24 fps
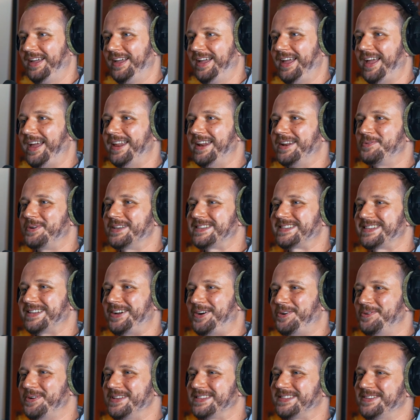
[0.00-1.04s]
And it was
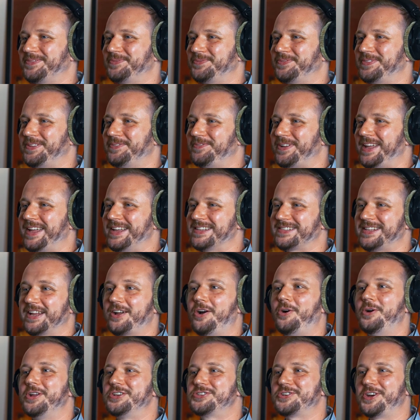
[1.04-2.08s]
always the, the thing is like,
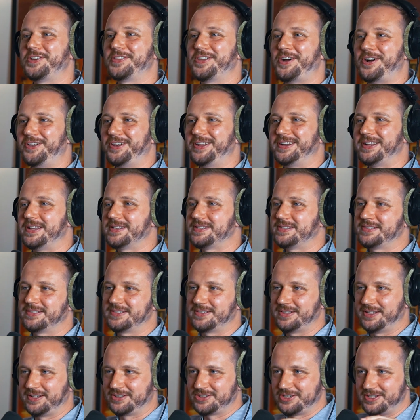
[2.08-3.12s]
oh, enjoy the holidays. And,
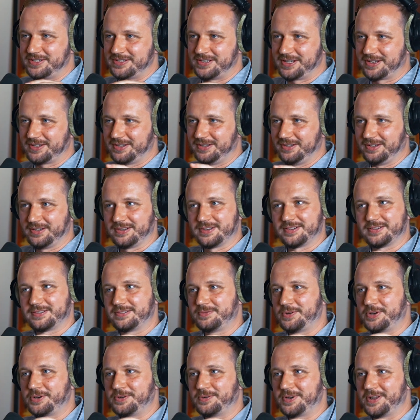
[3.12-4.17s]
and she's like, oh,
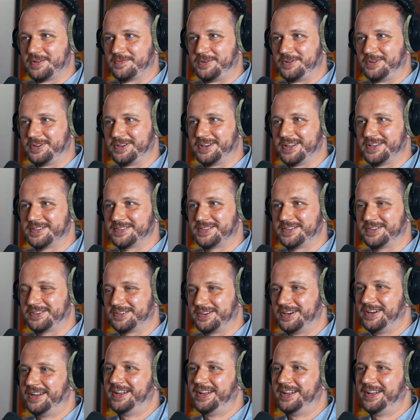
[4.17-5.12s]
we don't have holidays here.